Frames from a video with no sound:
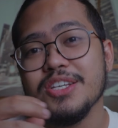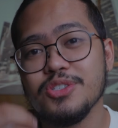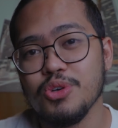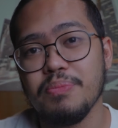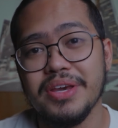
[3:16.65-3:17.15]

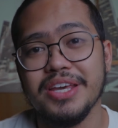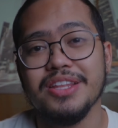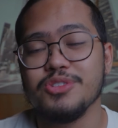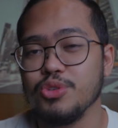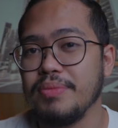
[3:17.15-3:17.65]
zoom in
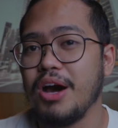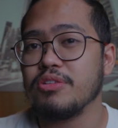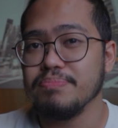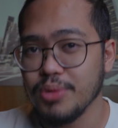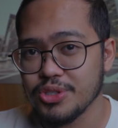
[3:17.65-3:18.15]
and zoom out
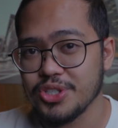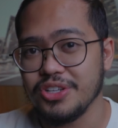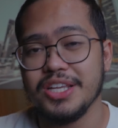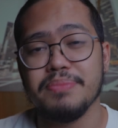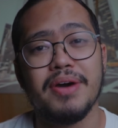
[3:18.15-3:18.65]
motion
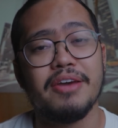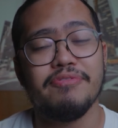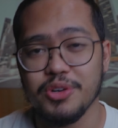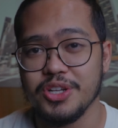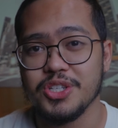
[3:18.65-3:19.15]
in my
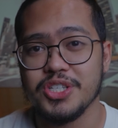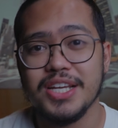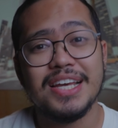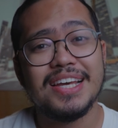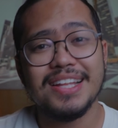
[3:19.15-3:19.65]
footage.
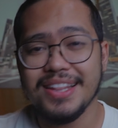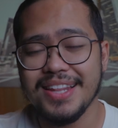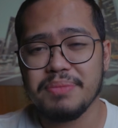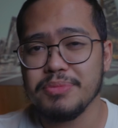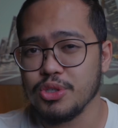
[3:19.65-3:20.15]

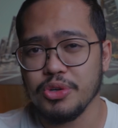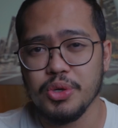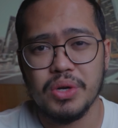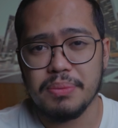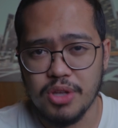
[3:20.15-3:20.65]
Let me show you
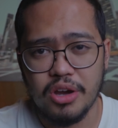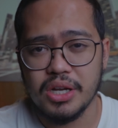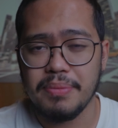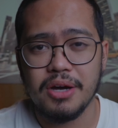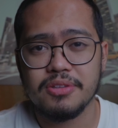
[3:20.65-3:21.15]
what I'm talking
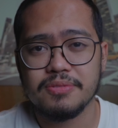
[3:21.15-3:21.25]
about.